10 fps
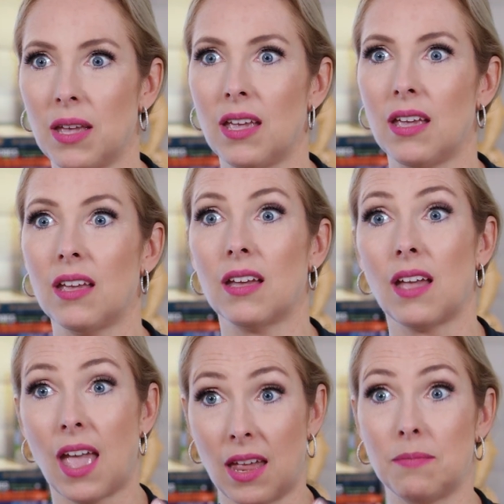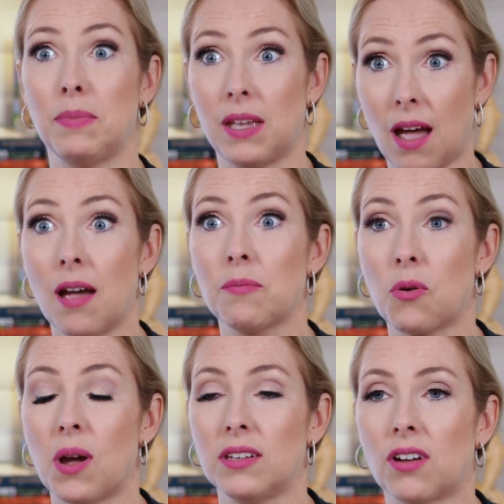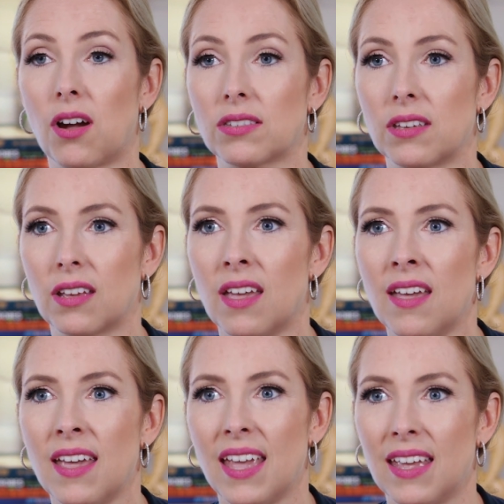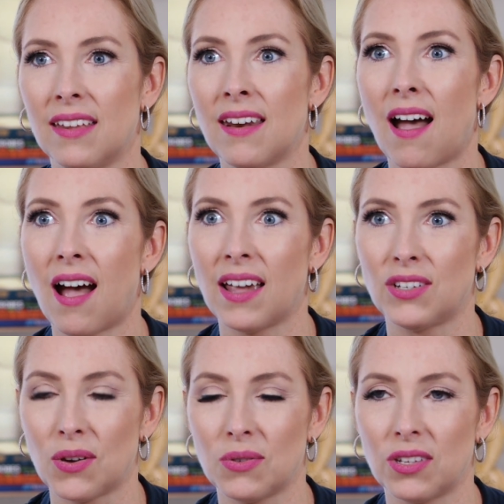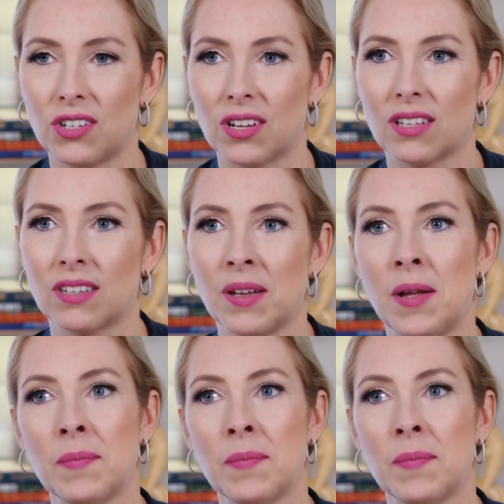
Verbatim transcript: be and become quite toxic in high dosages.